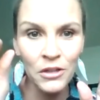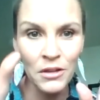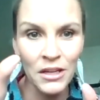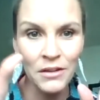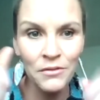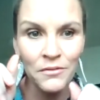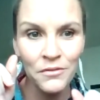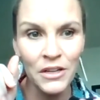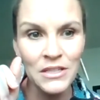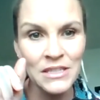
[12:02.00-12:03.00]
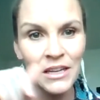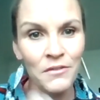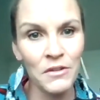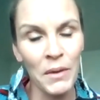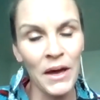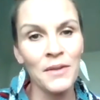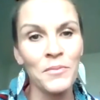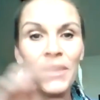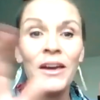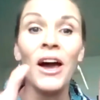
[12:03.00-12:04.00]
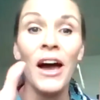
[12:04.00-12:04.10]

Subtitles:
in the front seat of a bike, but